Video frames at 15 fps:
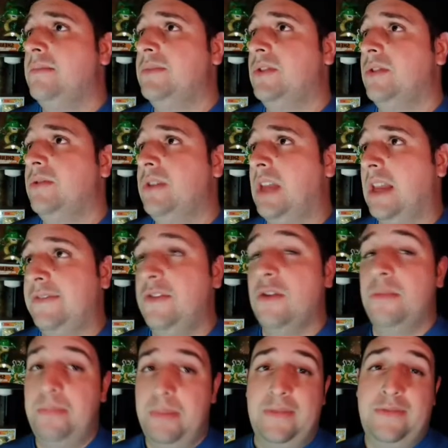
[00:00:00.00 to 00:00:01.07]
So if
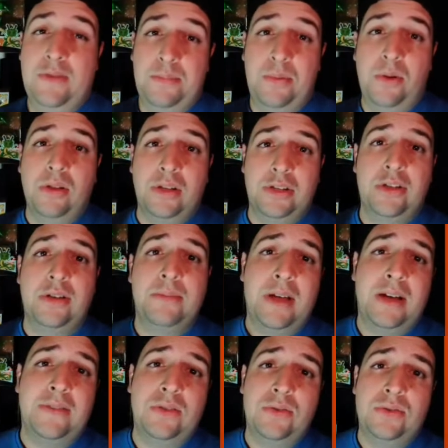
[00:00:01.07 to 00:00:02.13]
you pull a good
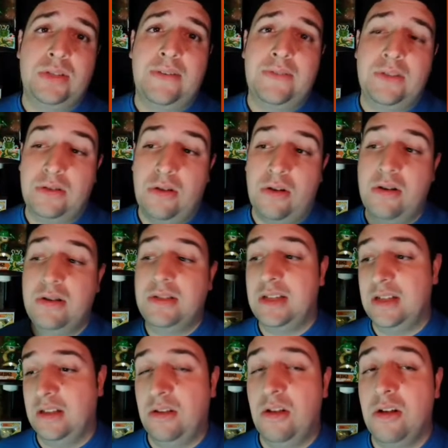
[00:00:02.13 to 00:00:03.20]
amount of U7 cards
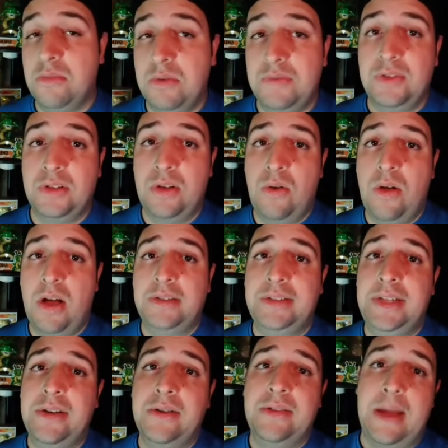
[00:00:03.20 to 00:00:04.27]
along with the Gohan
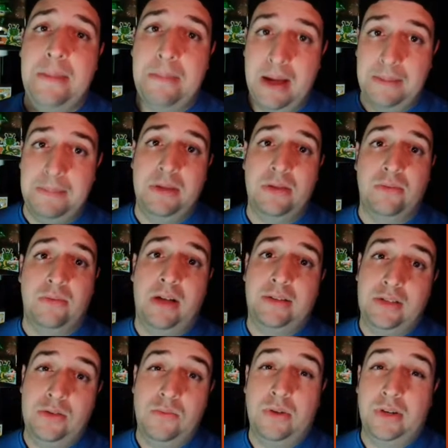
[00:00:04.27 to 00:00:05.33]
leader, that might be the route
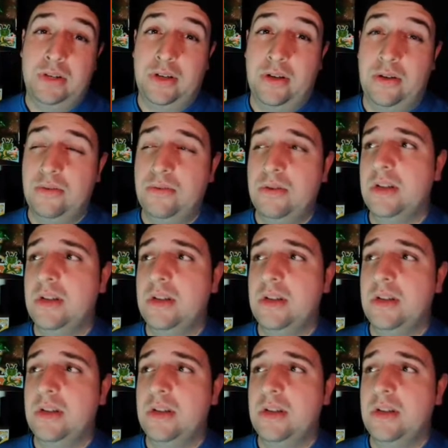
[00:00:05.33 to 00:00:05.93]
that you want to go.